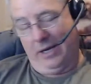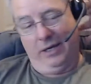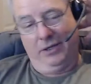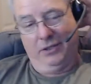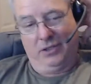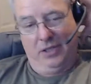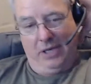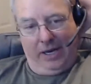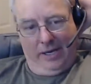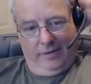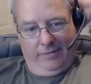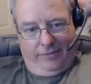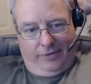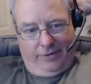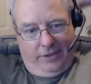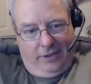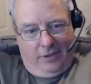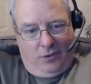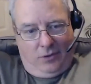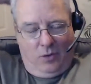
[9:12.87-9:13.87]
I used to have
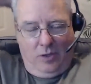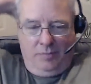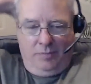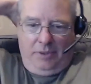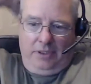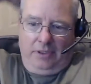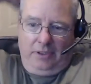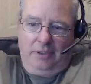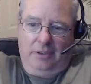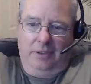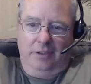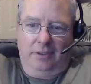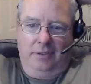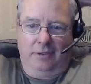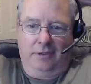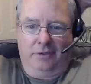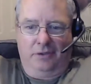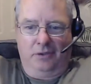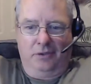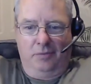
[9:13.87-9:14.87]
the equipment
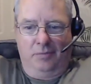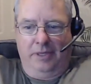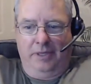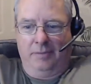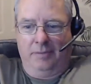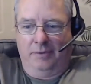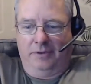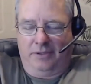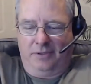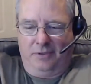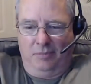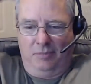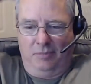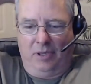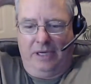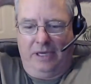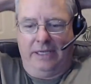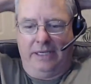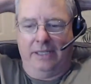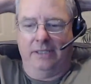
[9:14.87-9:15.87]
to be able to
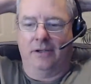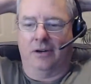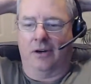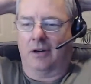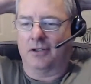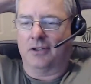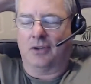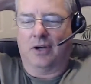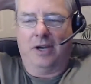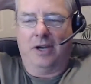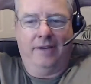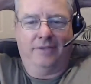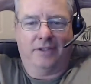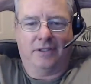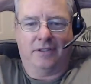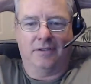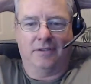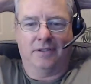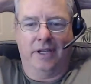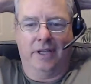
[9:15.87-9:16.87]
break into hard
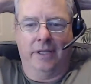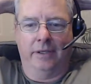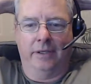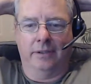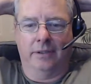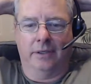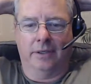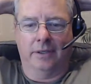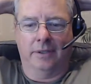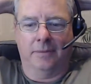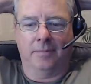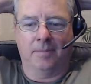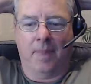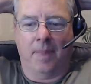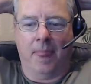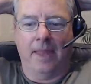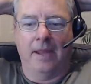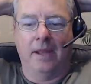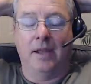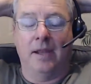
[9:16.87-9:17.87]
drives and
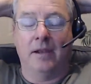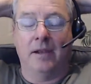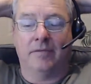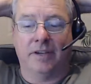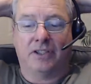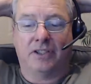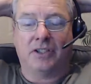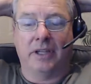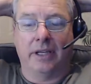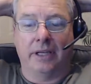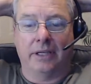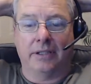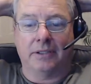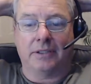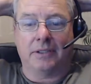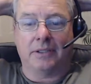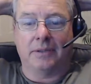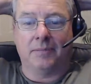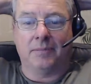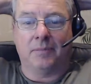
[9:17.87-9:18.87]
fix
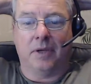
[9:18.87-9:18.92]
things.